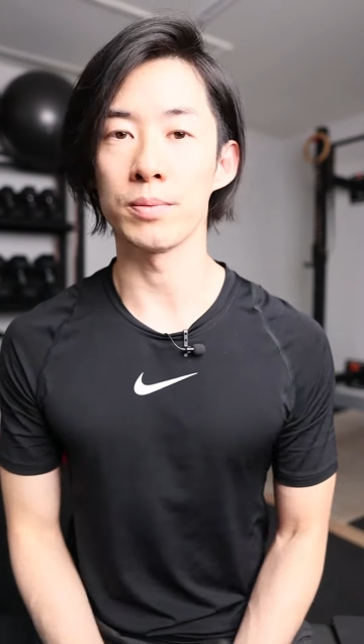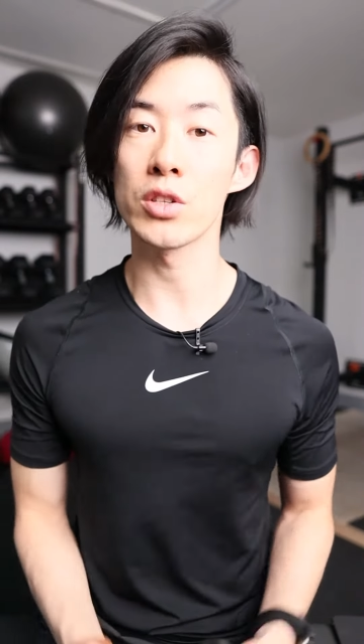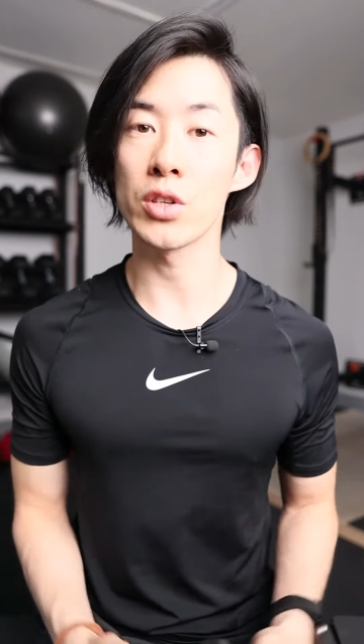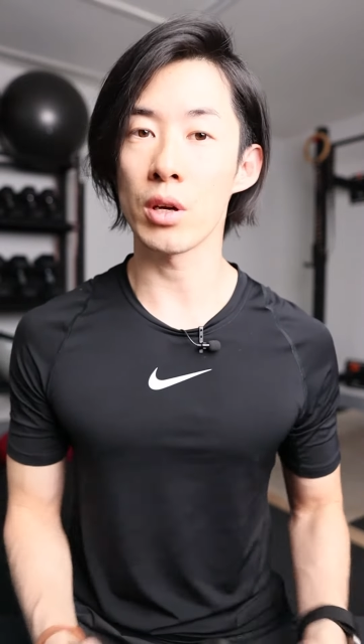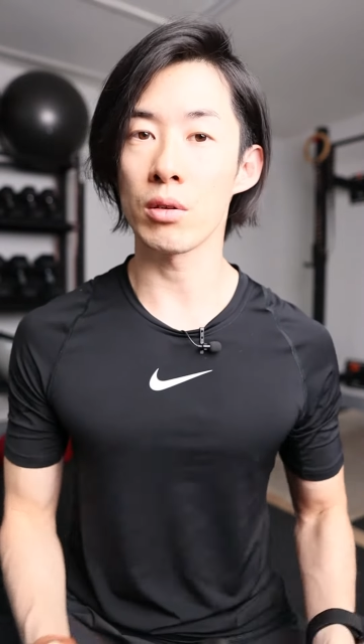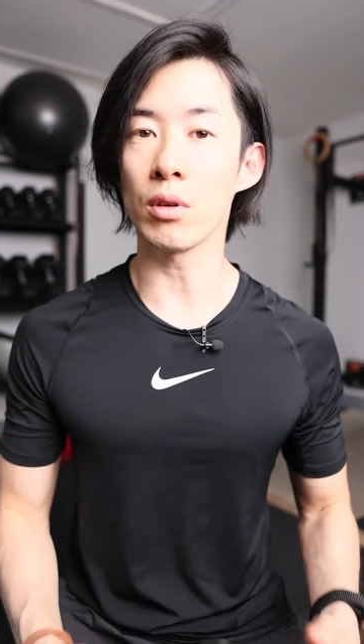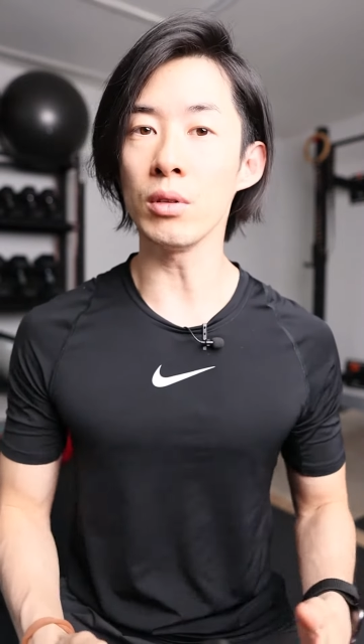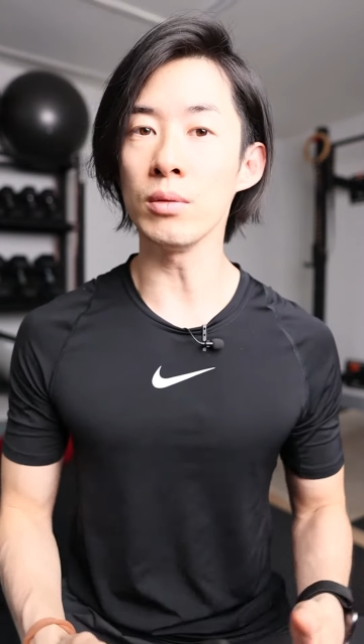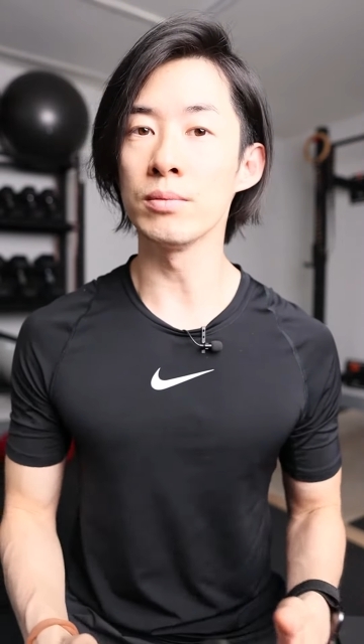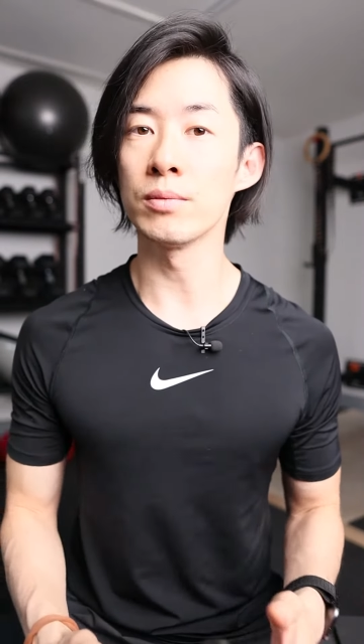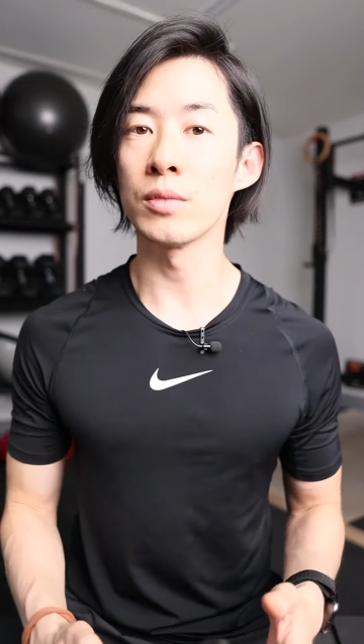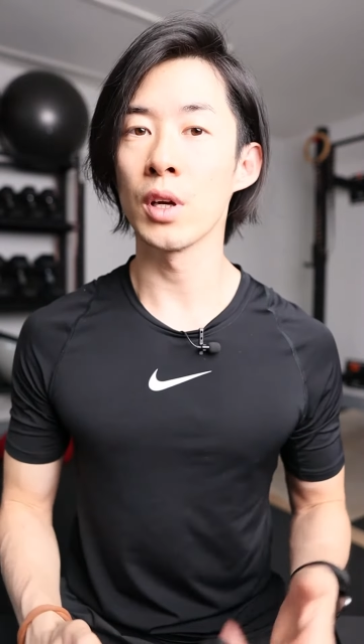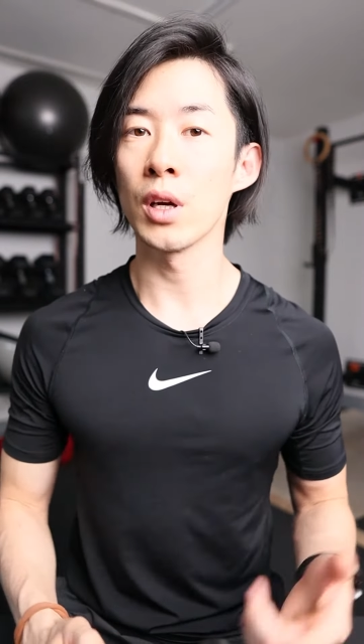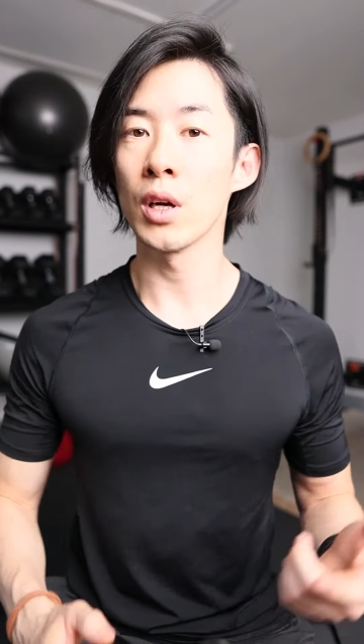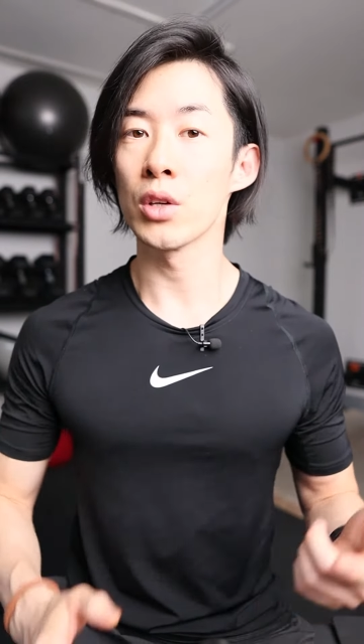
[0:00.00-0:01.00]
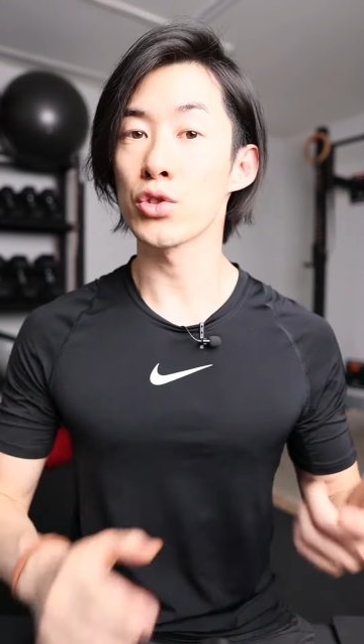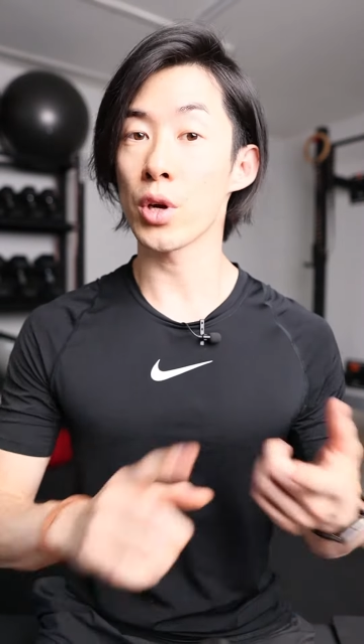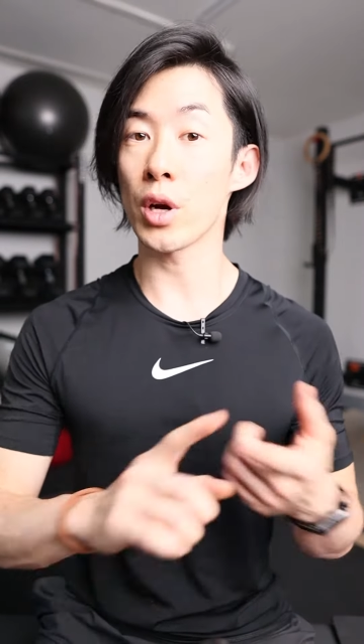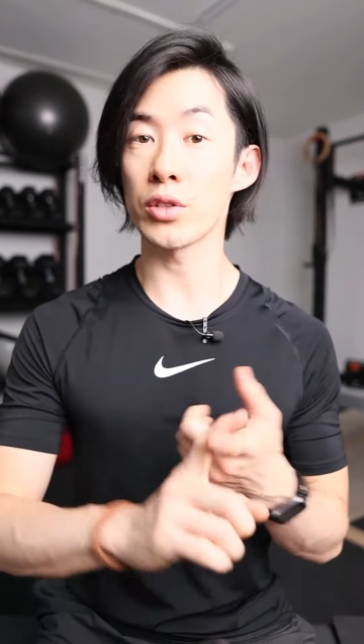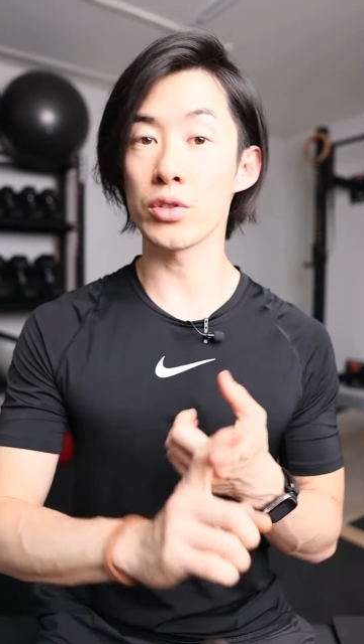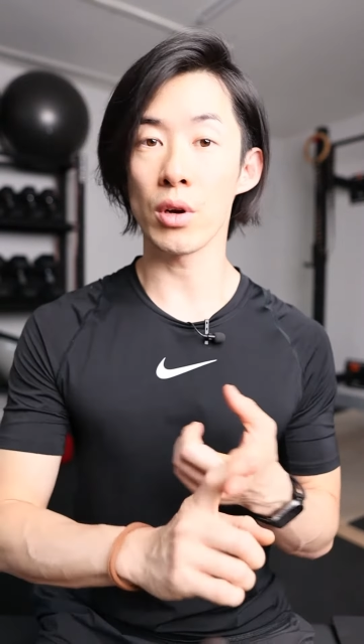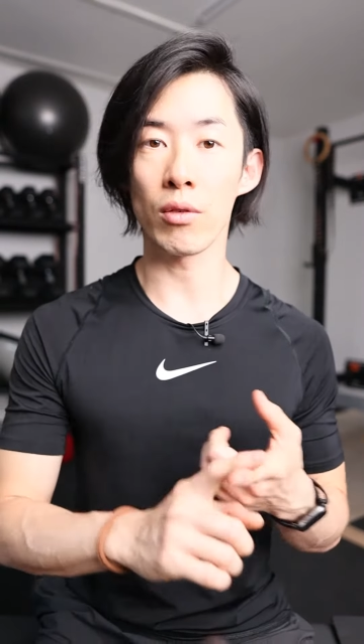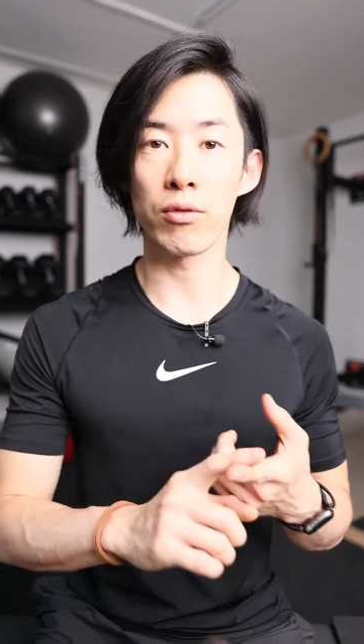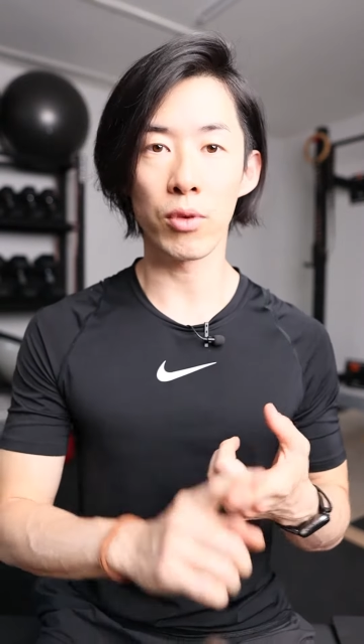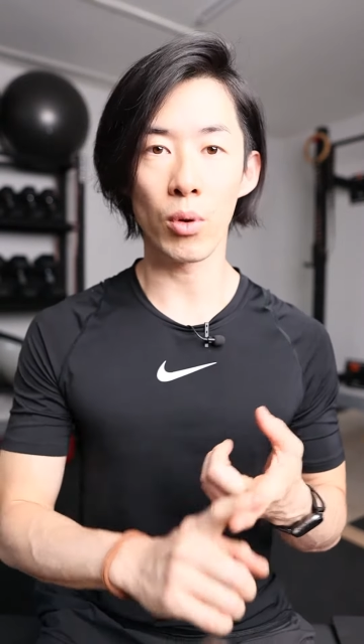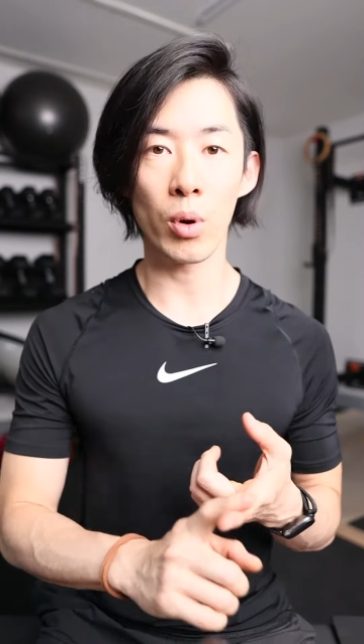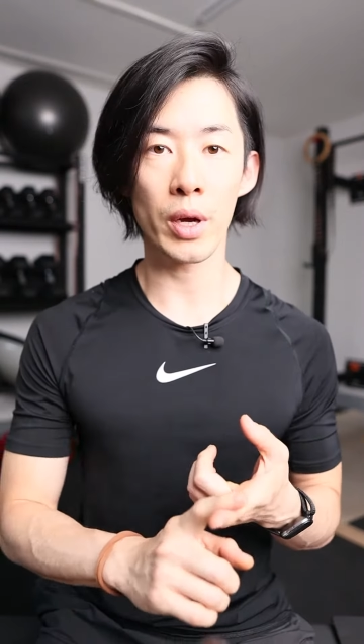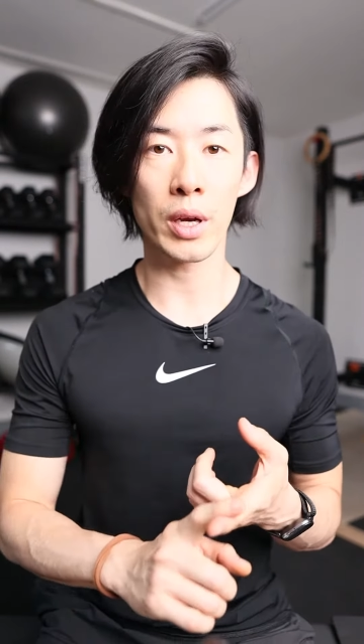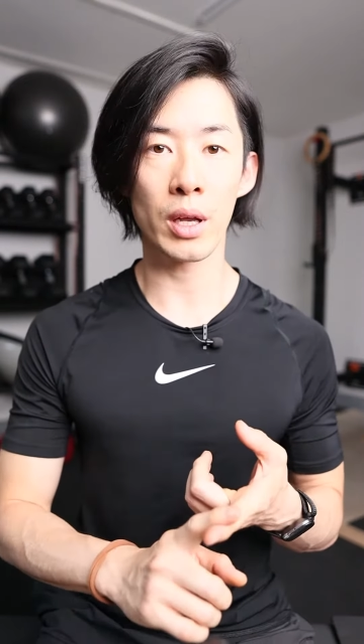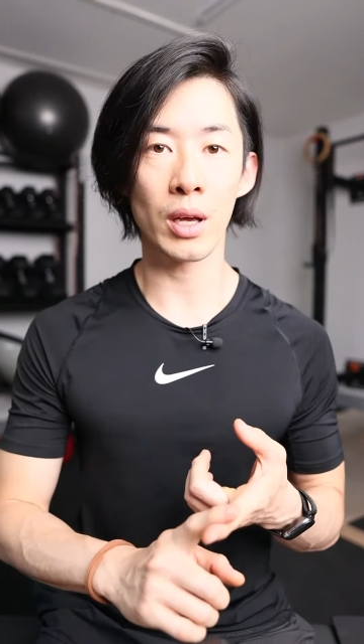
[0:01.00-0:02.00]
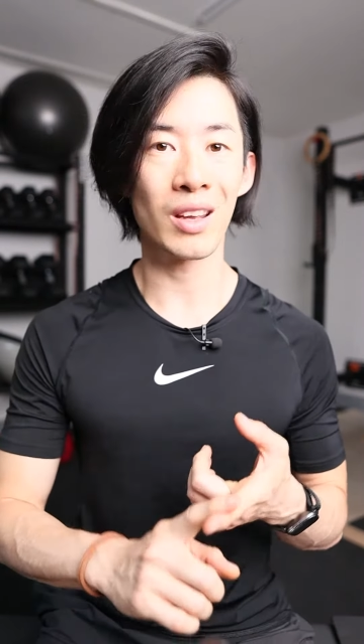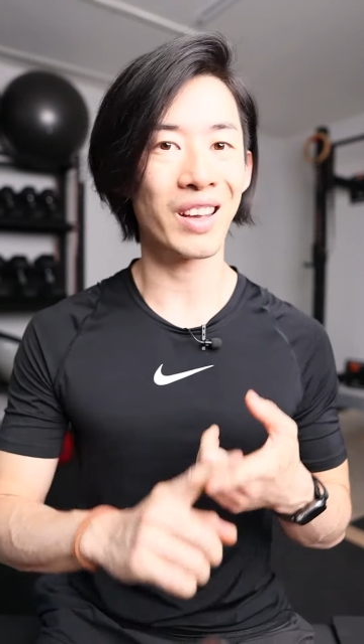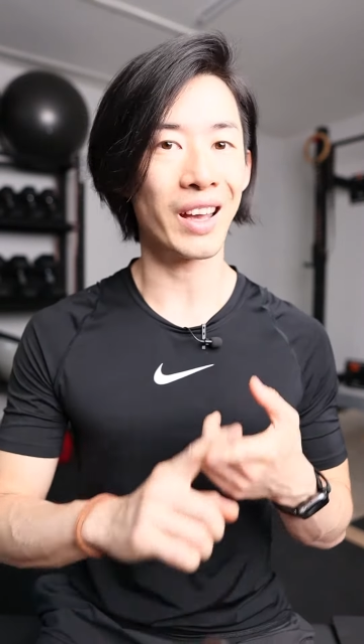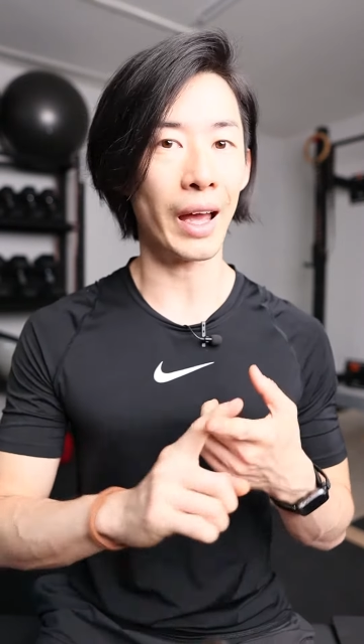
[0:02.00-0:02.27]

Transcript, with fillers: In general, Try to avoid